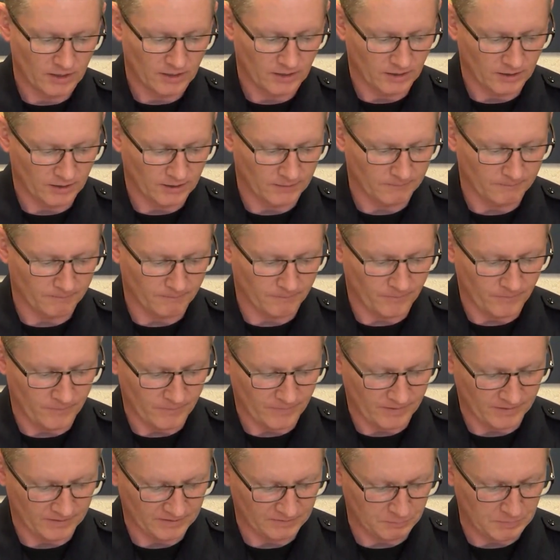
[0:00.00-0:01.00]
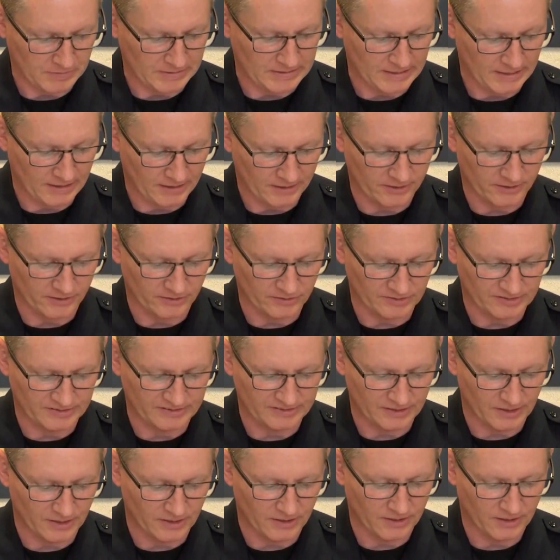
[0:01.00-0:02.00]
Um, this began on
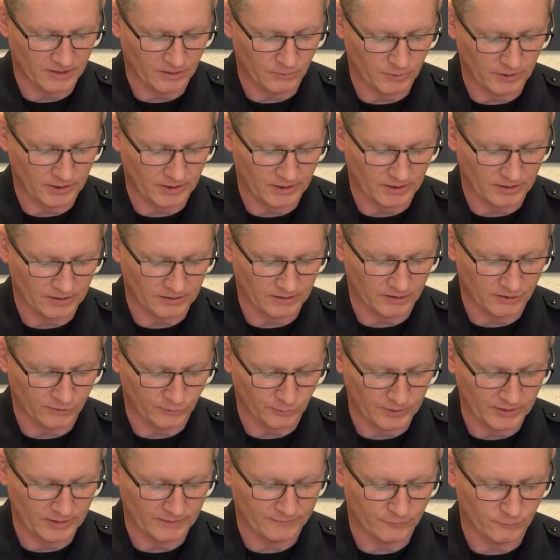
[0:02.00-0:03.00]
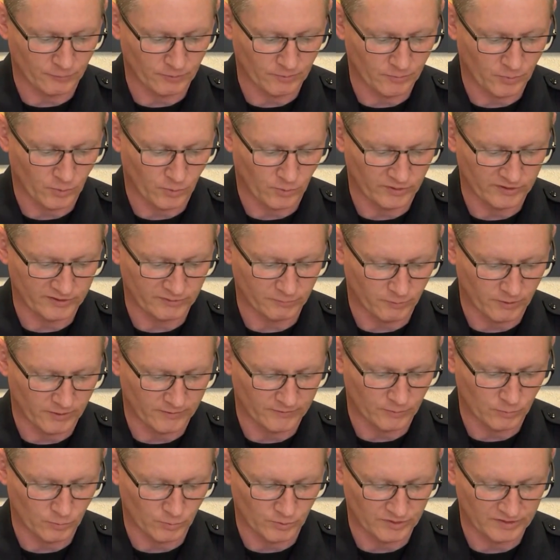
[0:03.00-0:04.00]
Sunday. We had three different reports. One
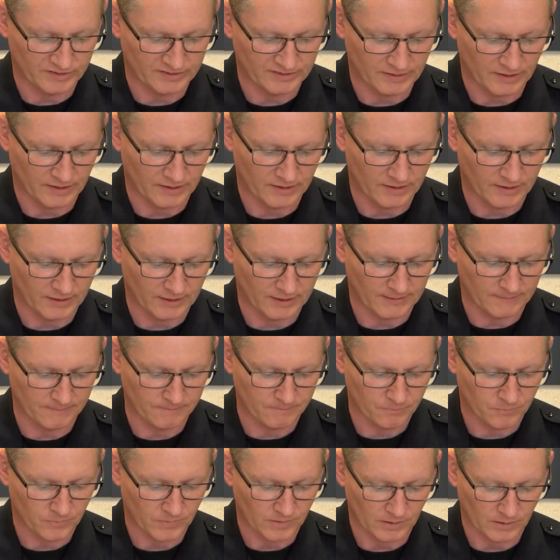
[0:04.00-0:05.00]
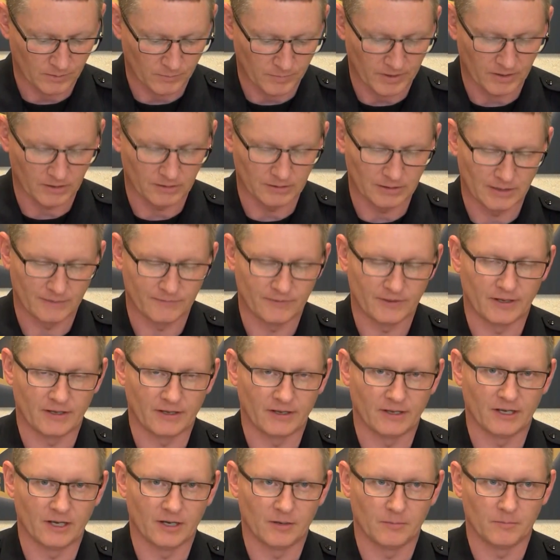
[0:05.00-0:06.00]
of them was Sunday, about 11
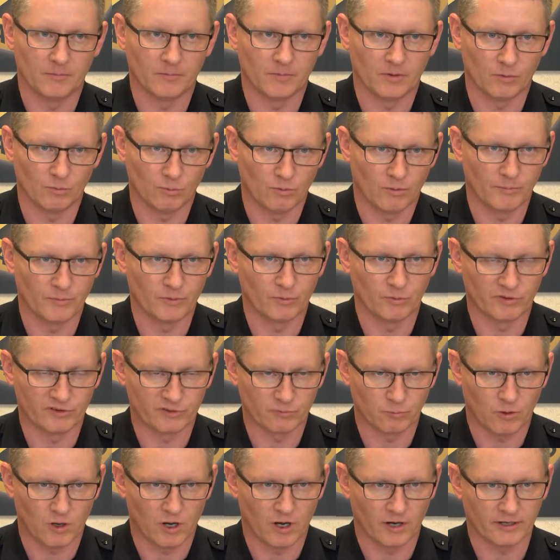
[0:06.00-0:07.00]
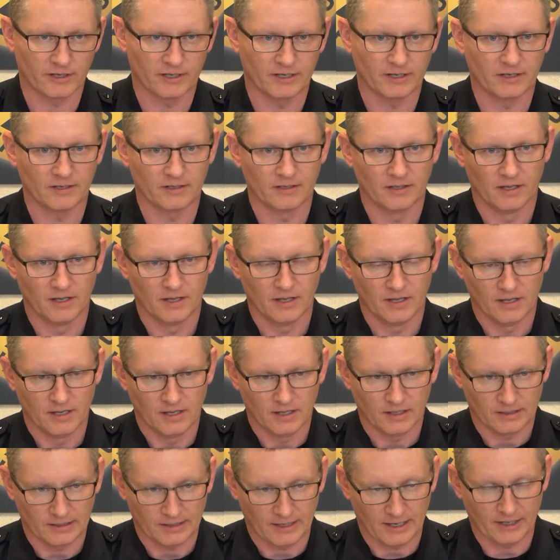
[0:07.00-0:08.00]
a.m. A woman was walking.
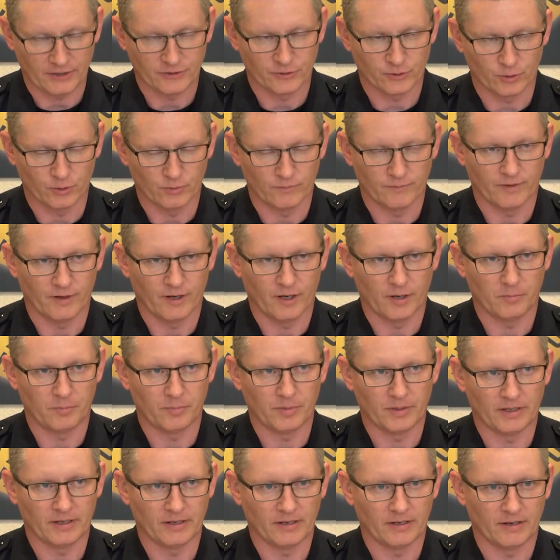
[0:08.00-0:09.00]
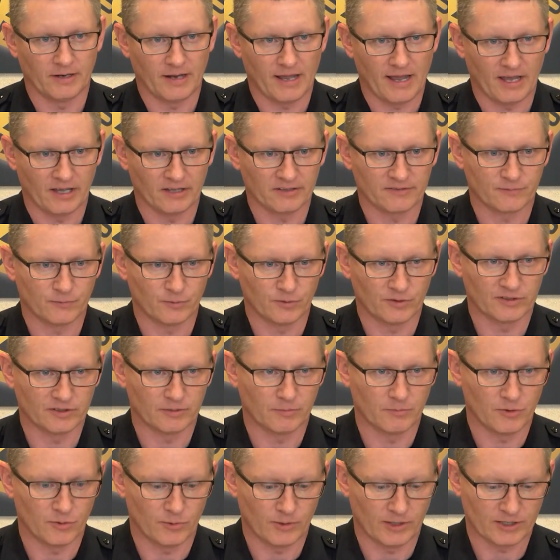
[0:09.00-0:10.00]
Guy drove up and asked for
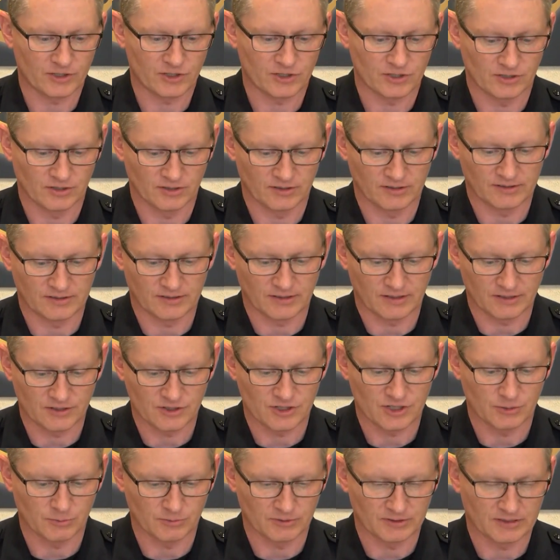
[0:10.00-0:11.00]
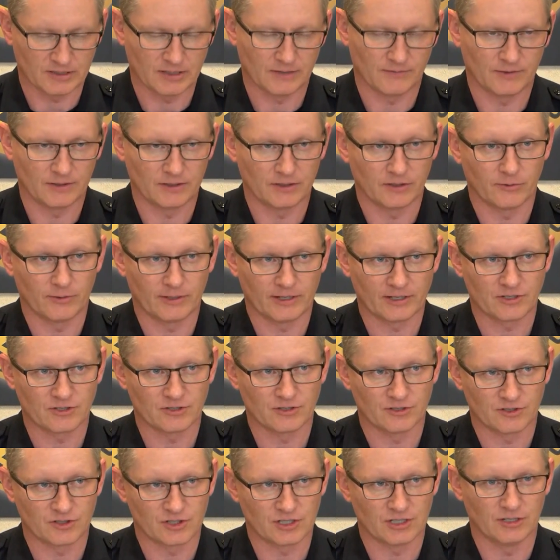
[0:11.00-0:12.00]
some directions. As she was giving
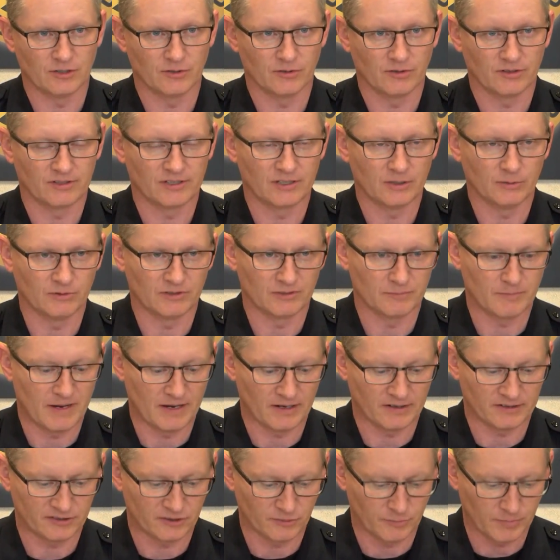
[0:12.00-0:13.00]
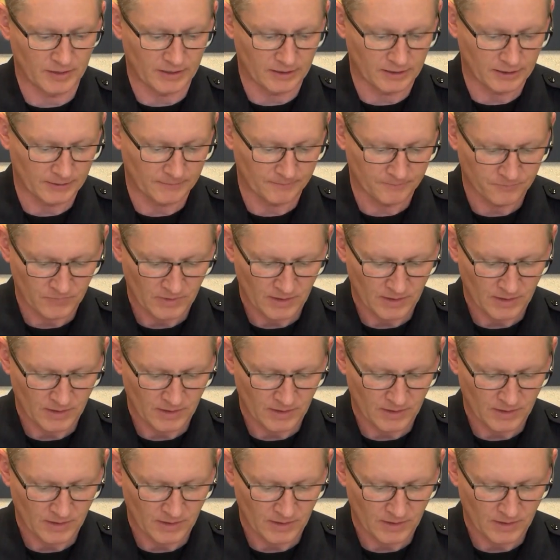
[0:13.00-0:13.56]
directions, she noticed he was masturbating.